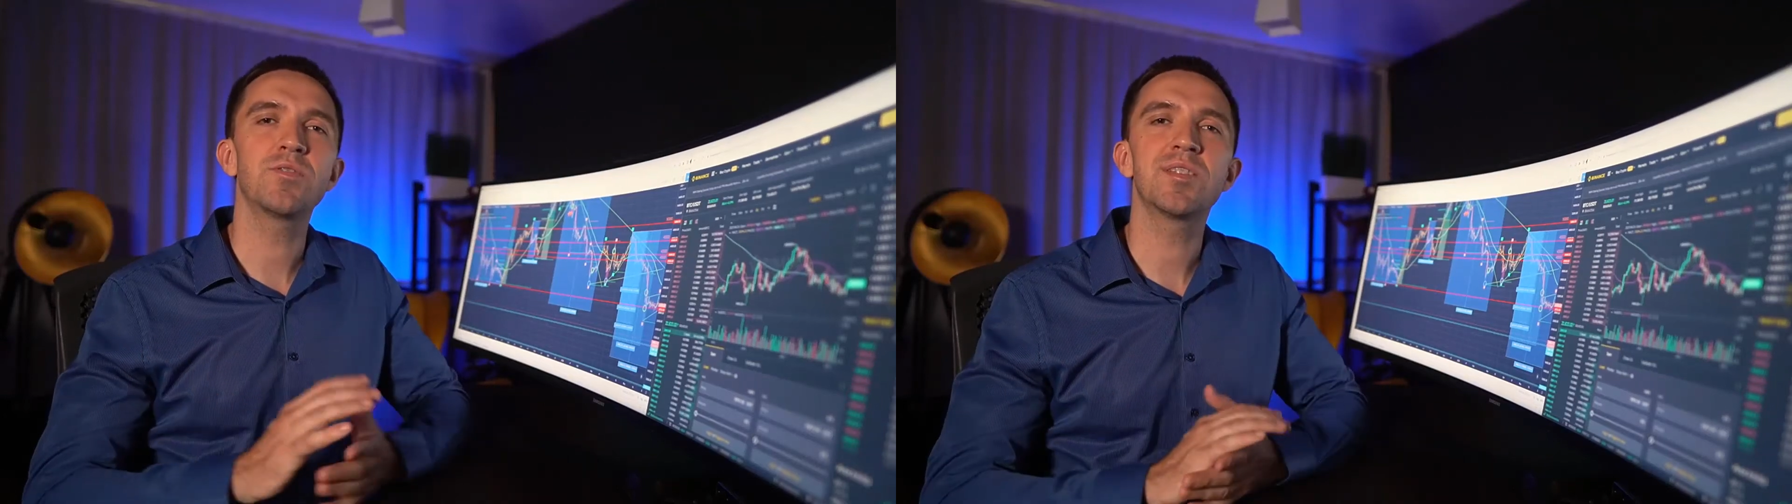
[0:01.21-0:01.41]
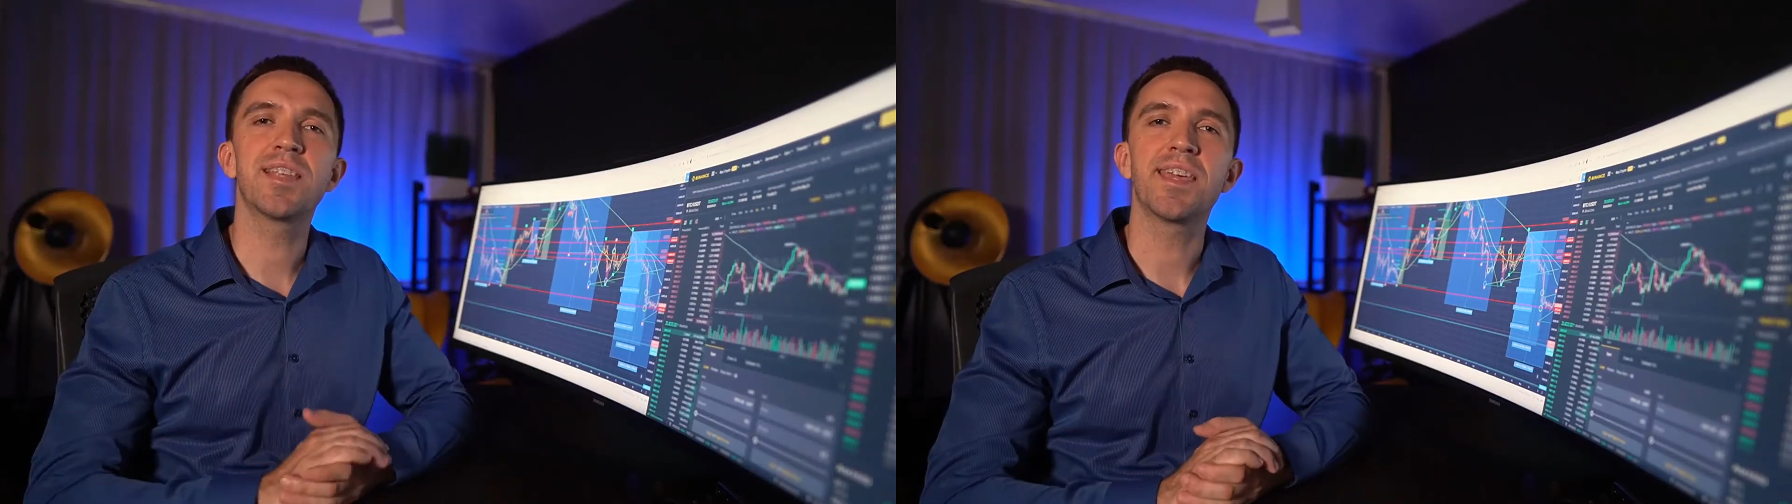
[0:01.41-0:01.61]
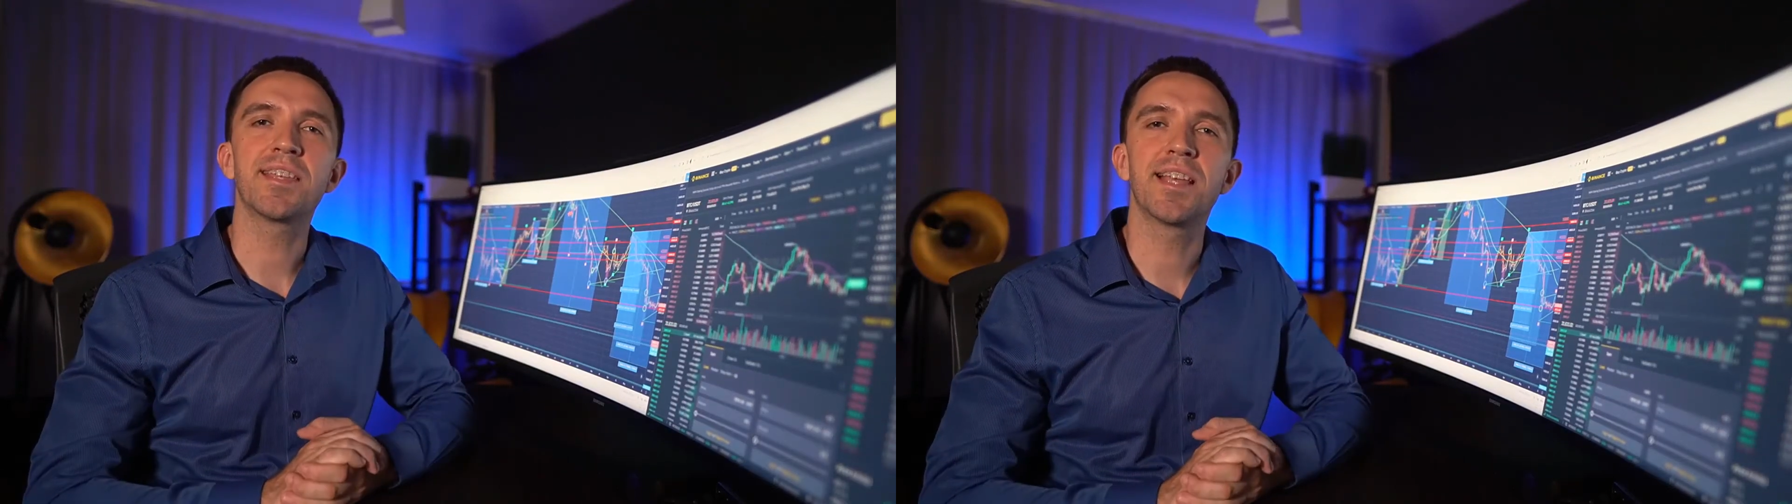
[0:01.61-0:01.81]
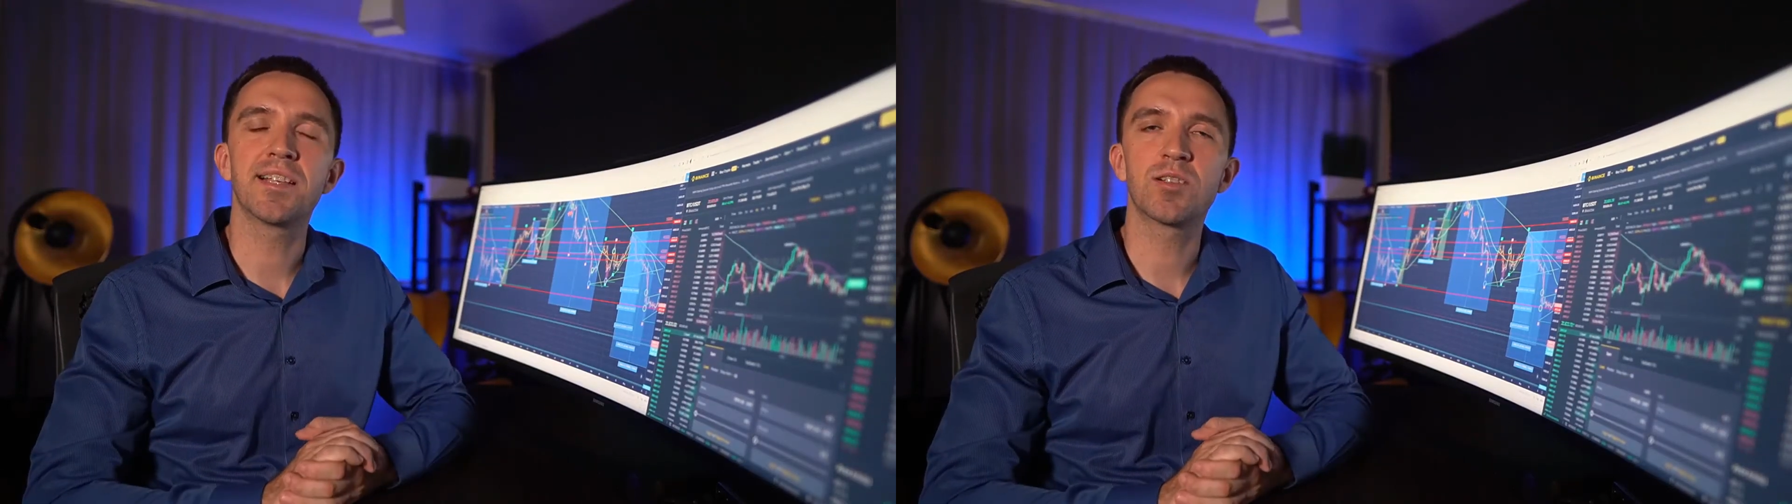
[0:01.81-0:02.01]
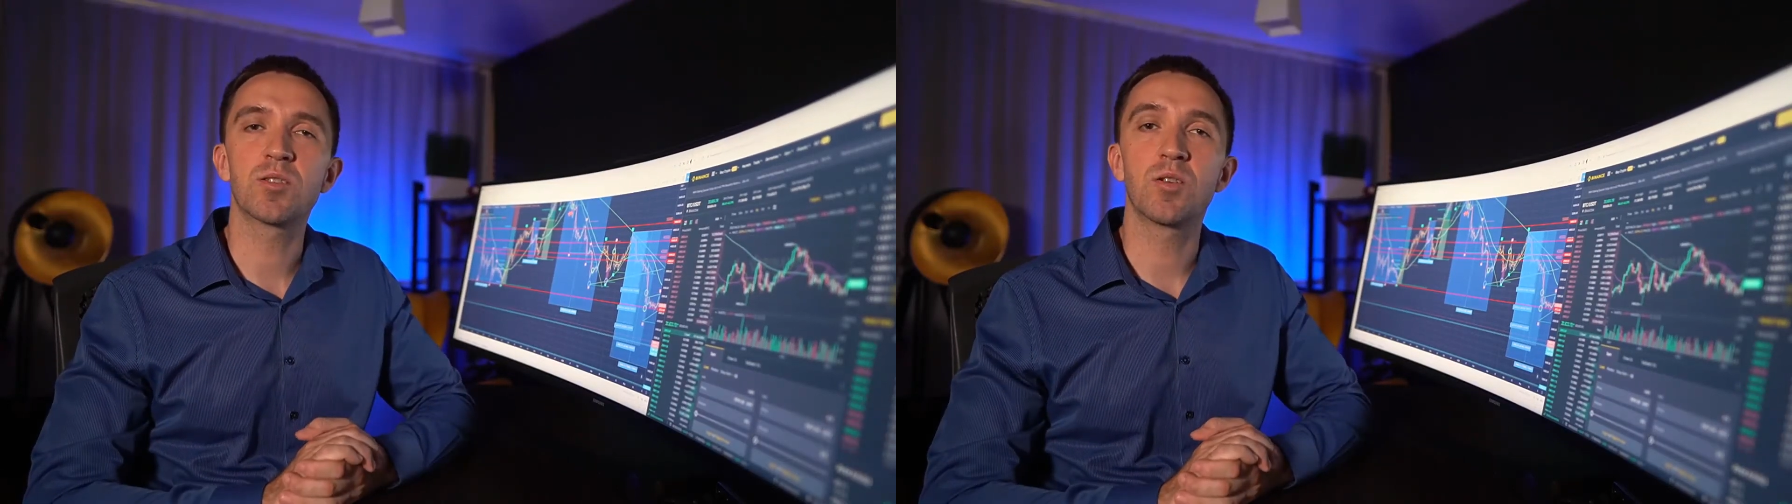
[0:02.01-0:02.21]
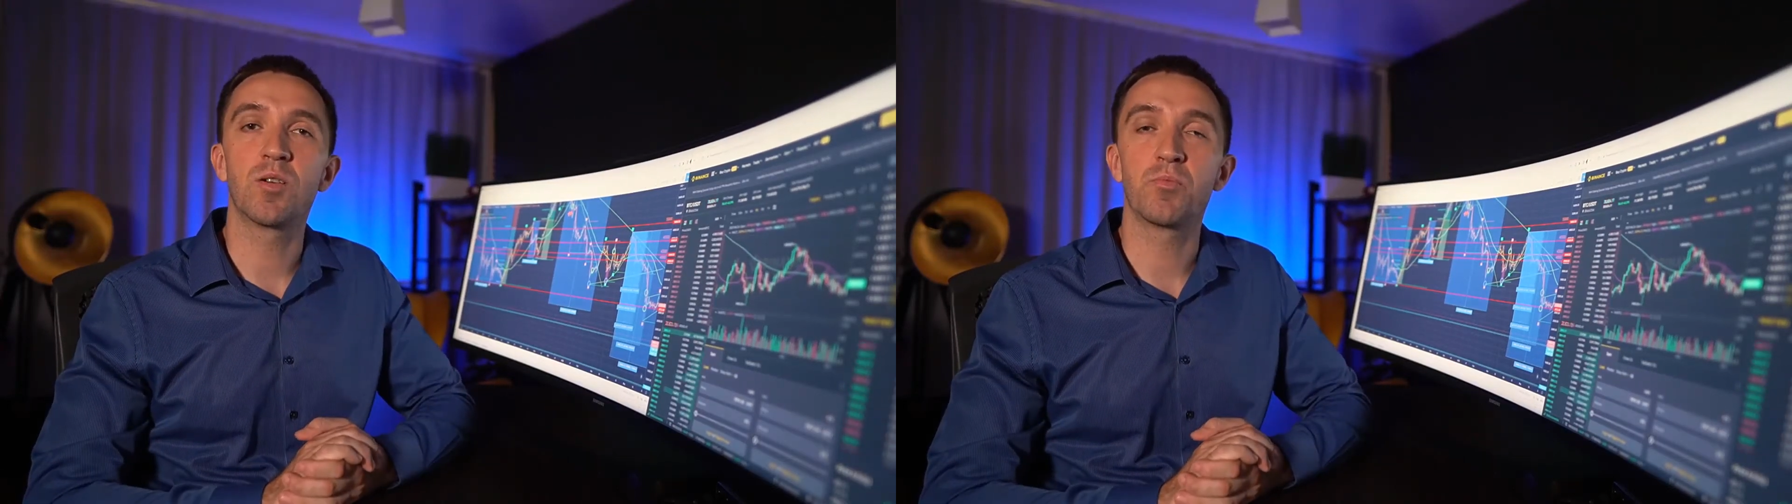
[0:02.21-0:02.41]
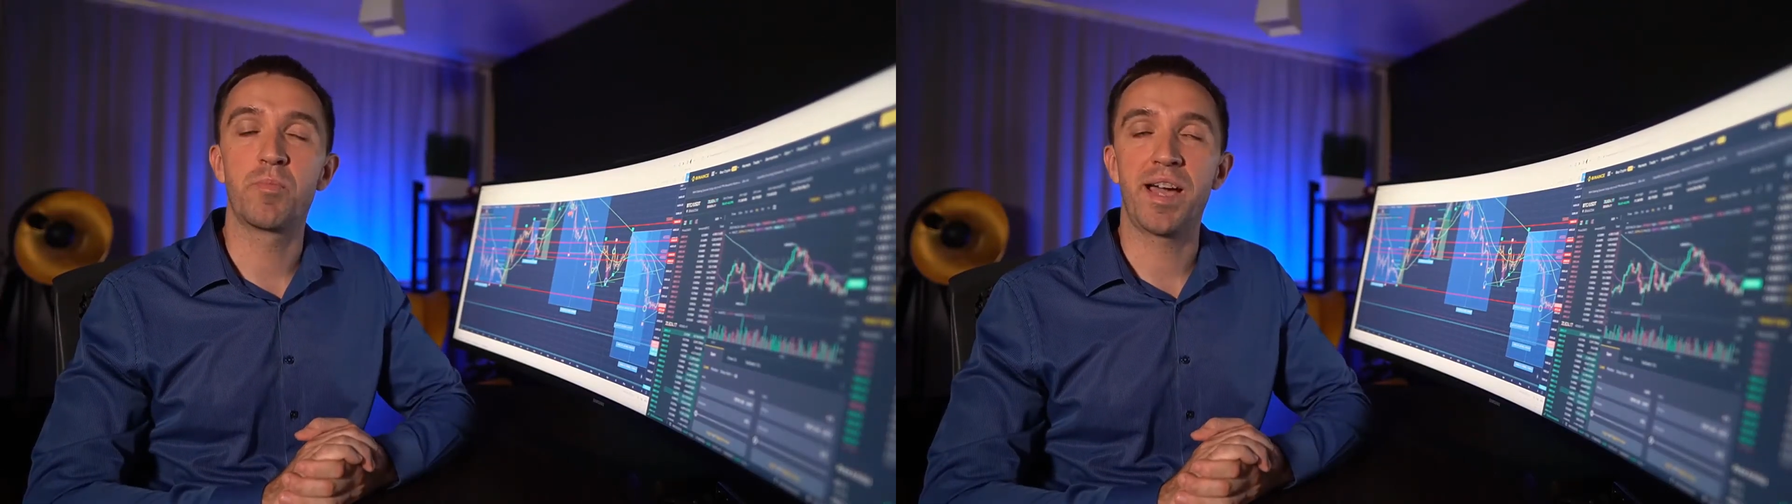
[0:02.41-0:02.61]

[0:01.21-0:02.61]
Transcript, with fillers: to stake Tezos on